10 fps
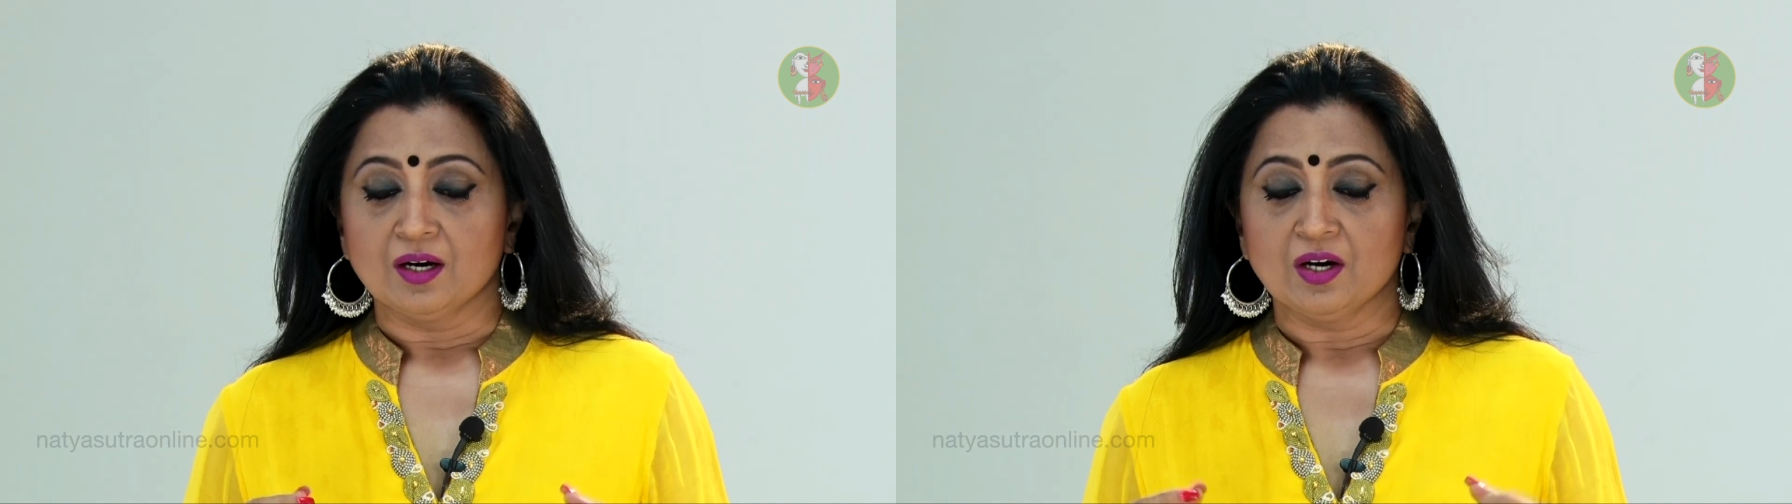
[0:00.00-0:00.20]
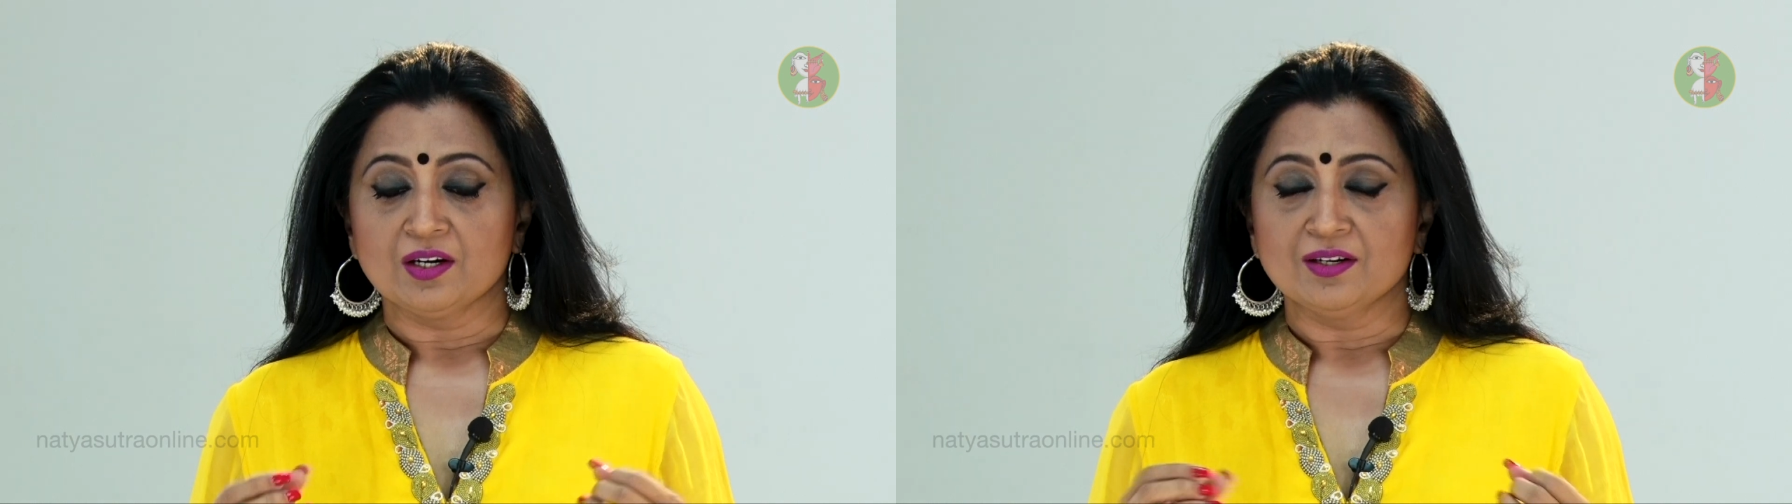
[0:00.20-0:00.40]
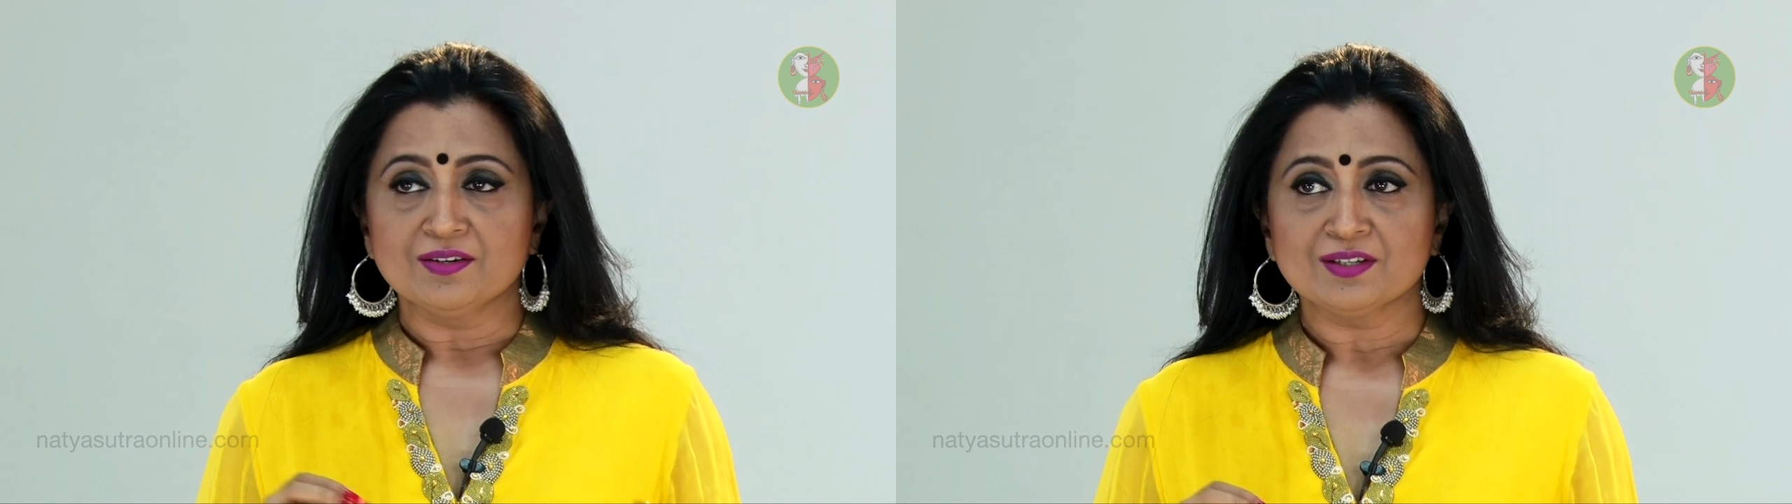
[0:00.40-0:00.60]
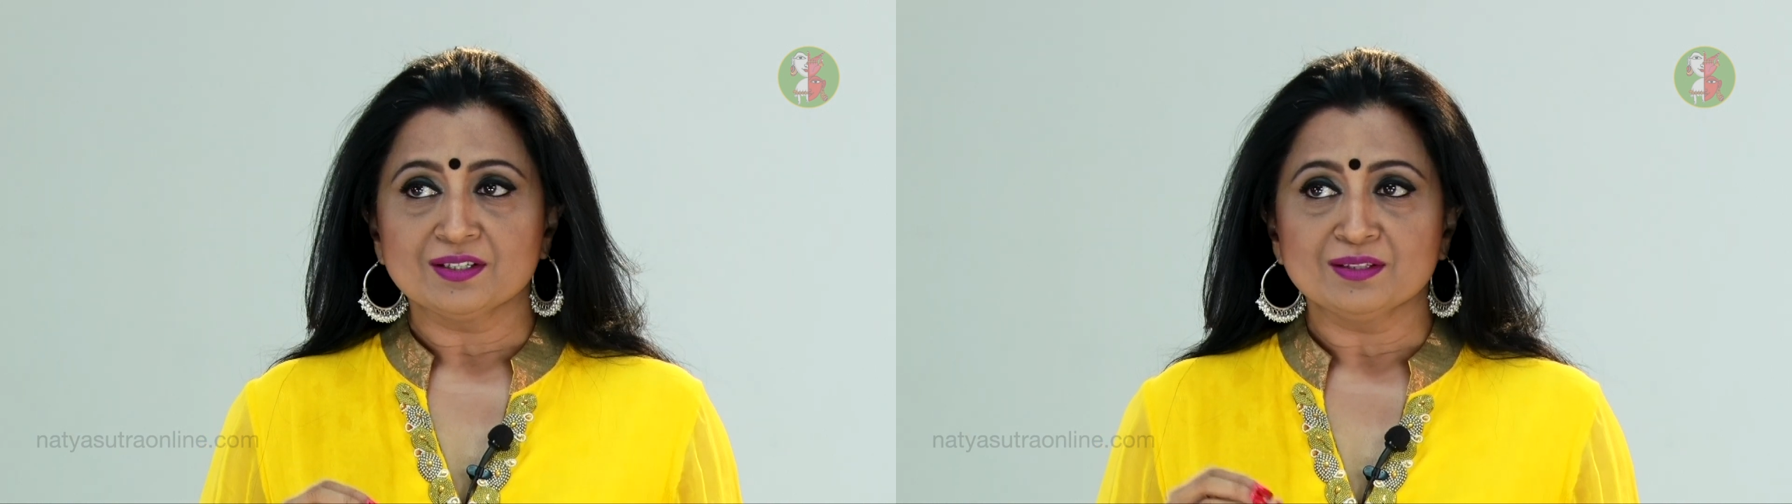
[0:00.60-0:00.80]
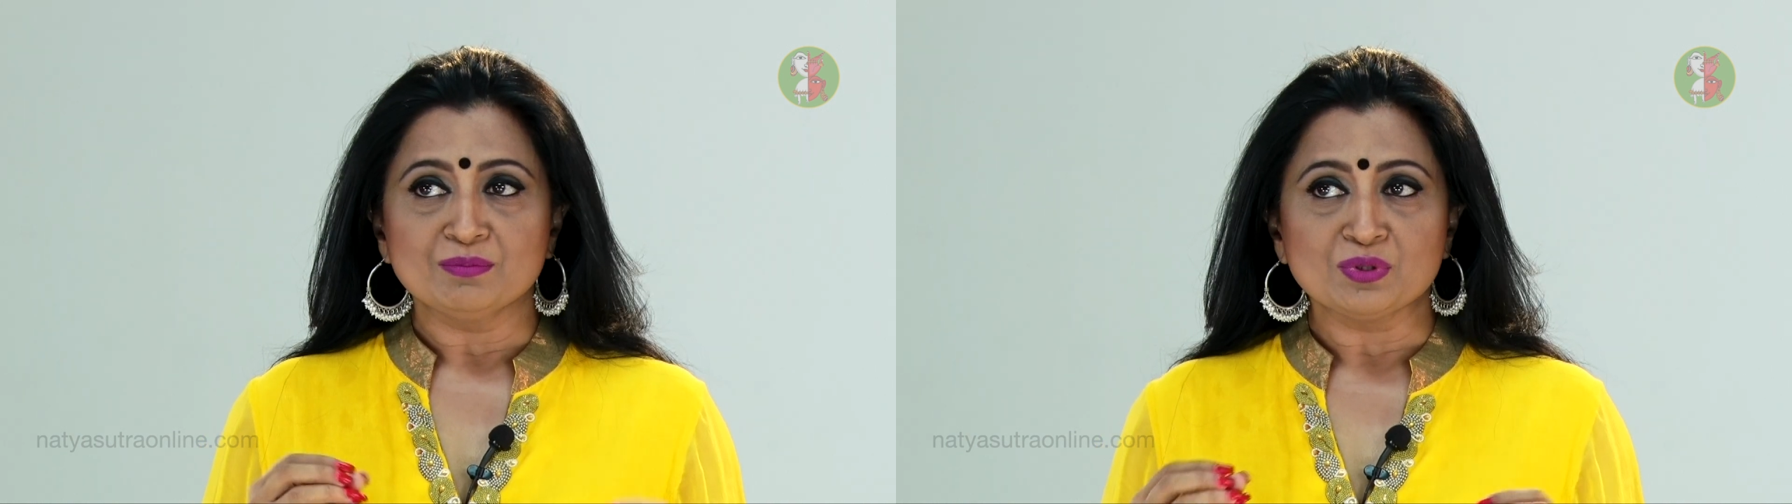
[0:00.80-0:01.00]
a
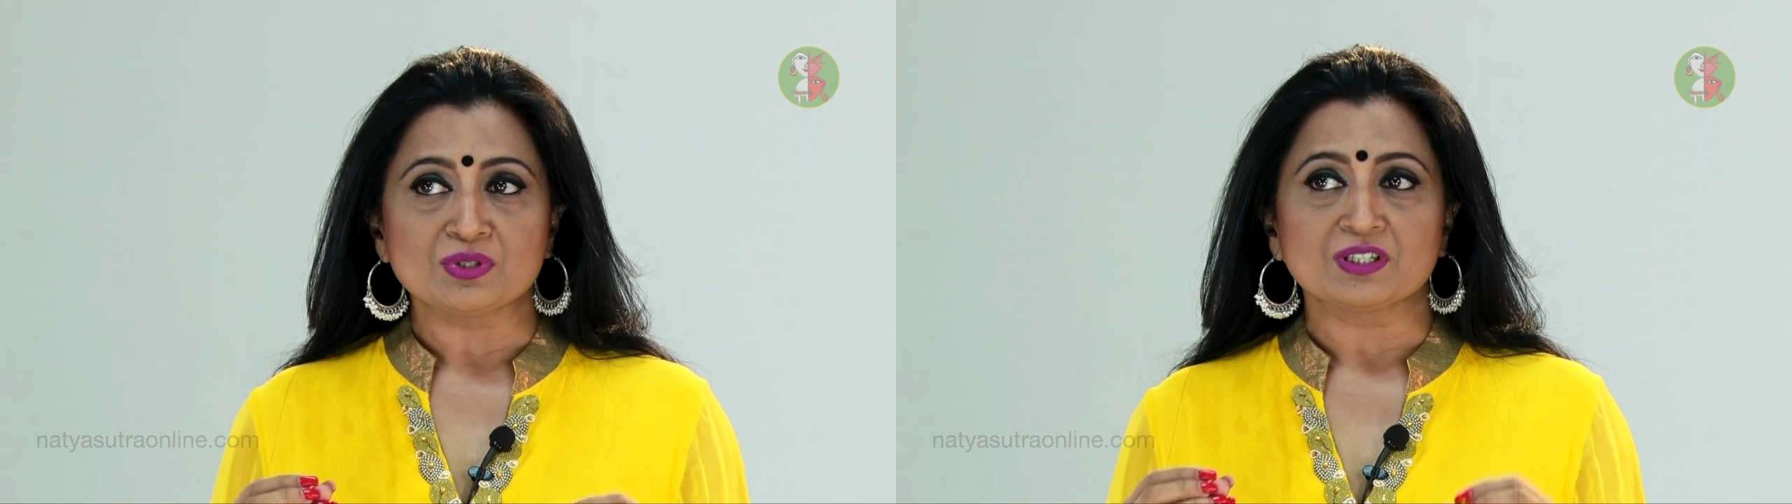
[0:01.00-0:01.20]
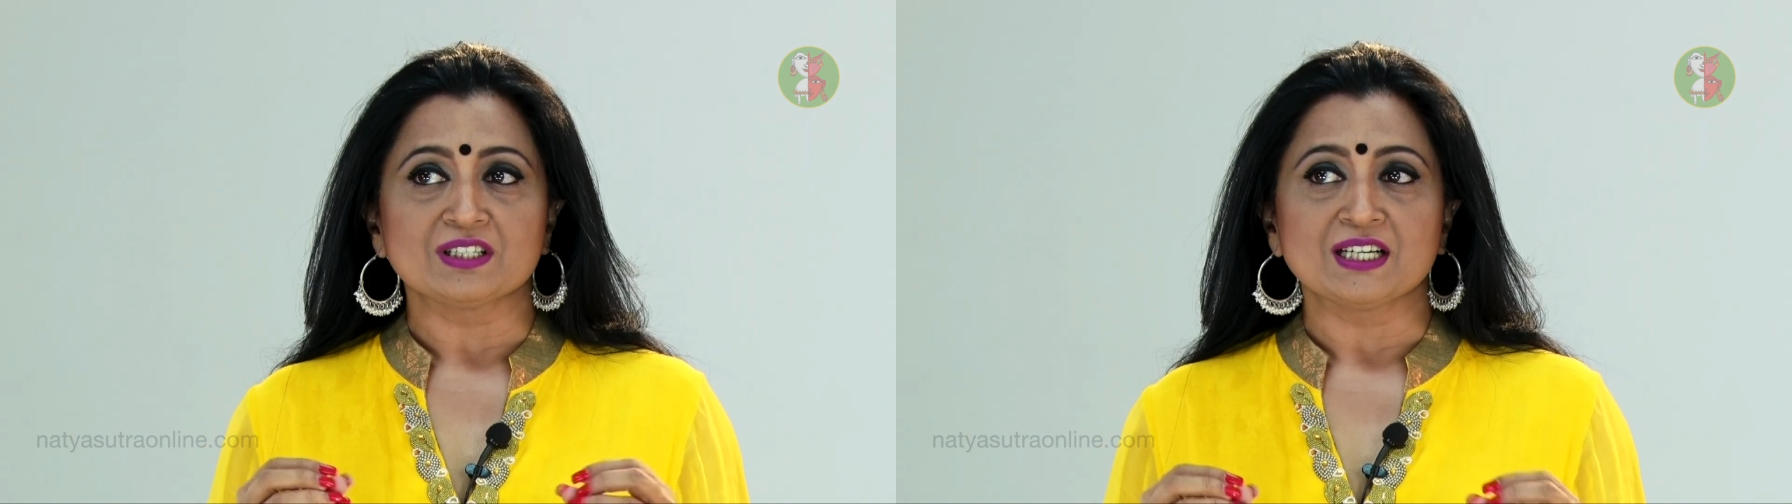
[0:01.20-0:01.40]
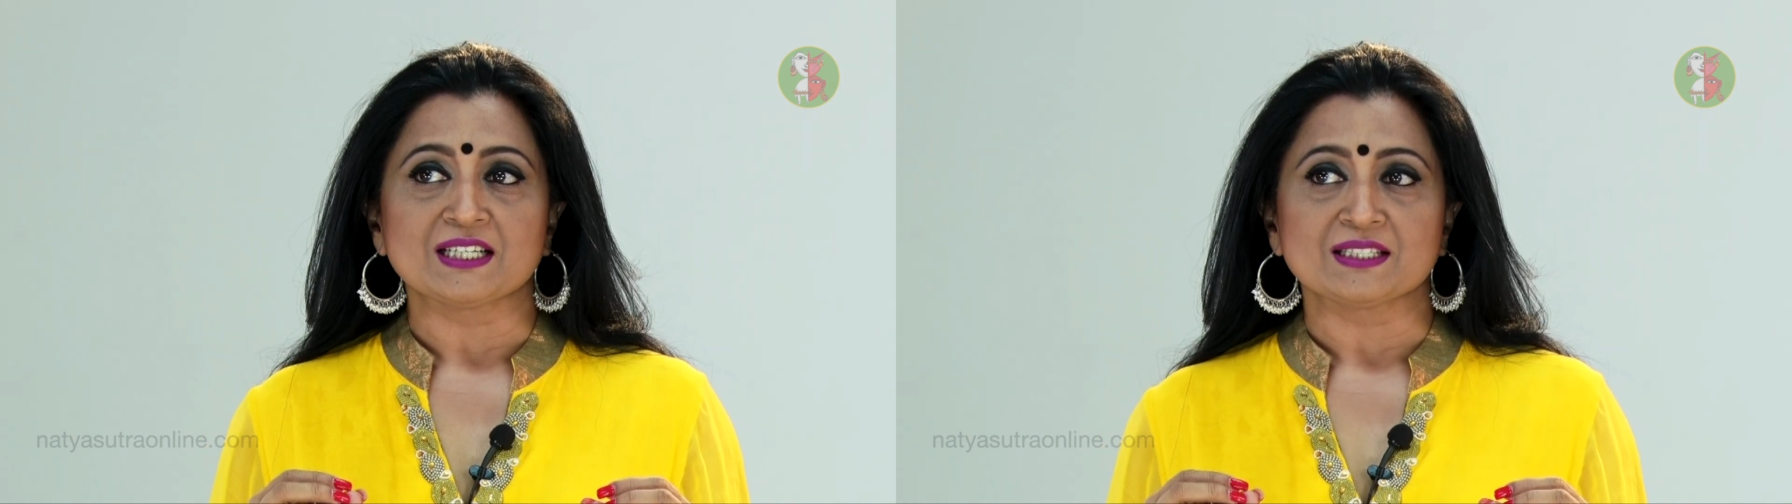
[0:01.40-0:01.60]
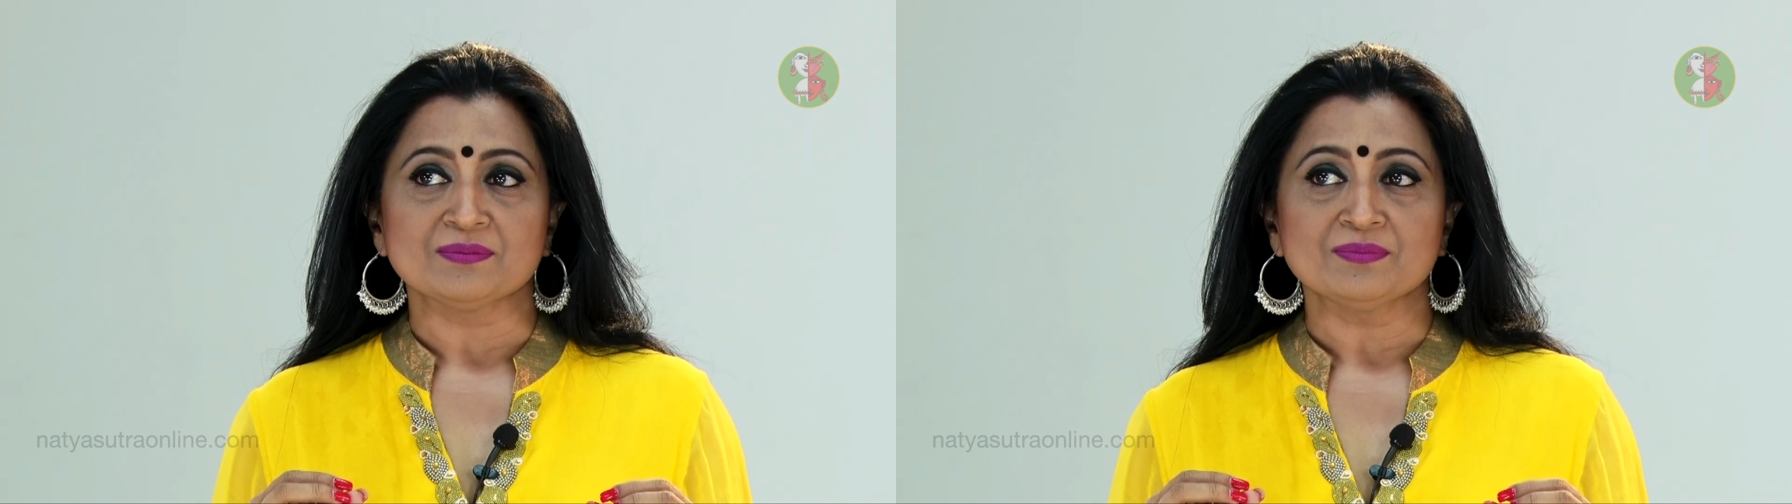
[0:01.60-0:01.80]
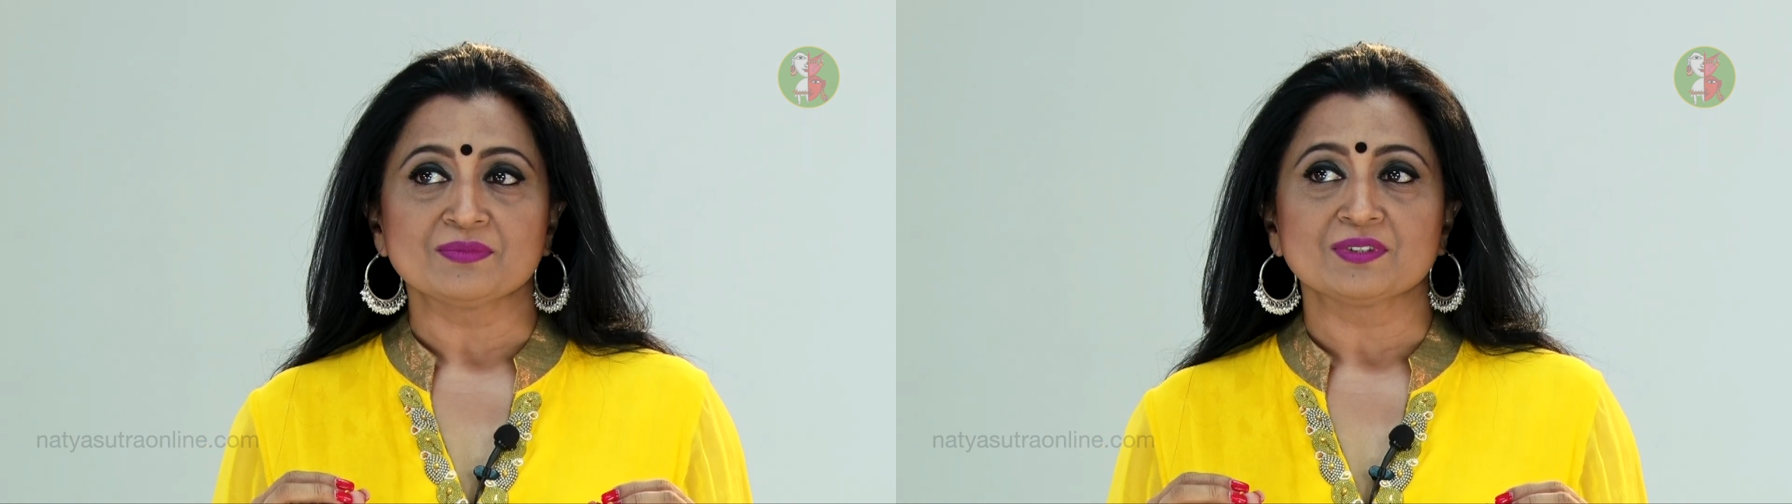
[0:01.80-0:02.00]
lyrical musical item